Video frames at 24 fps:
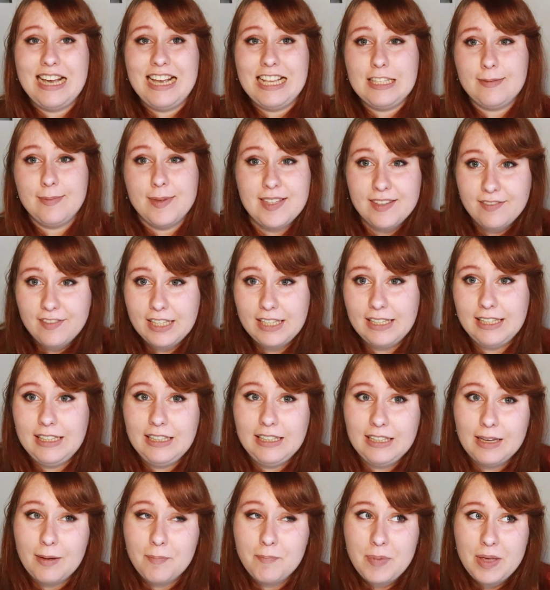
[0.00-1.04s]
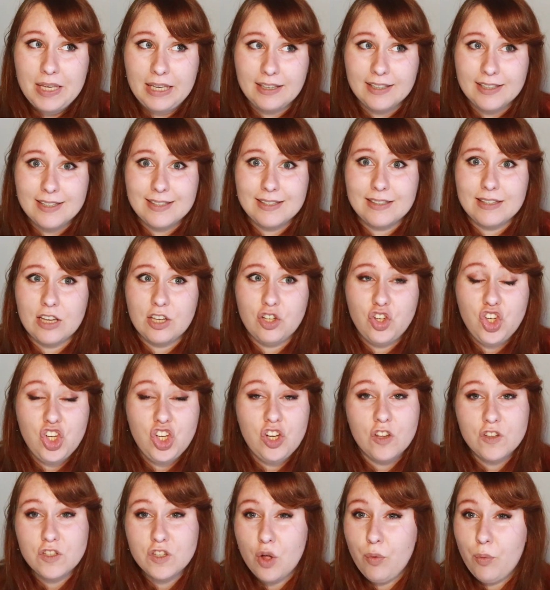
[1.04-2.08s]
specifically because she
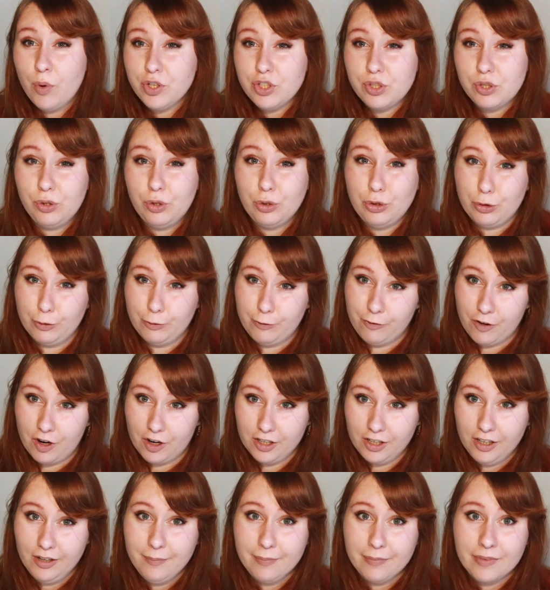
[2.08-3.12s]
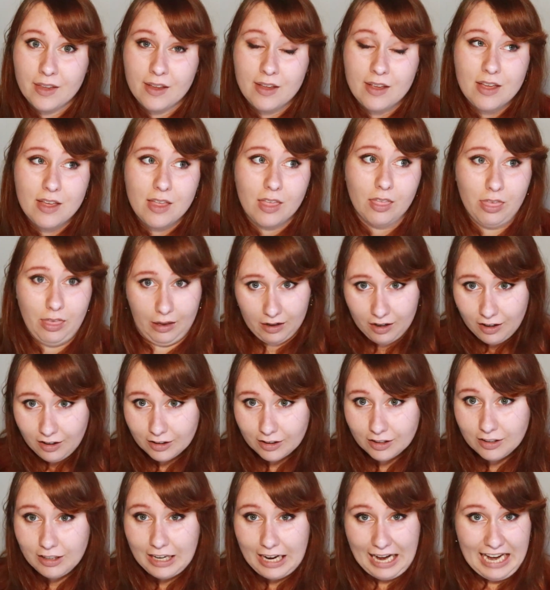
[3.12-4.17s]
does not want to go too far. The
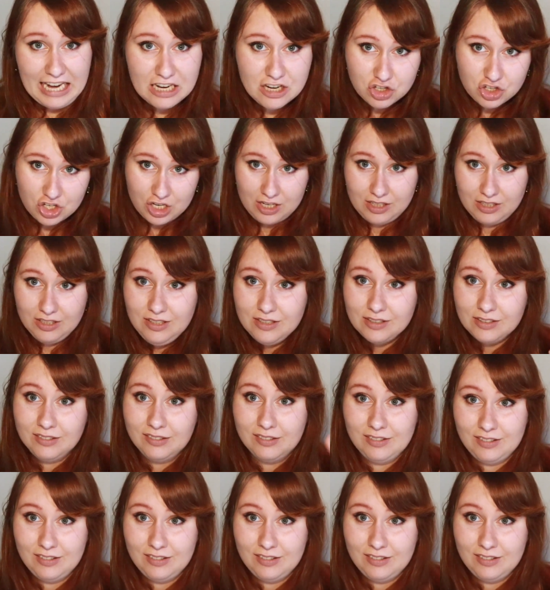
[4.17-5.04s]
car engine,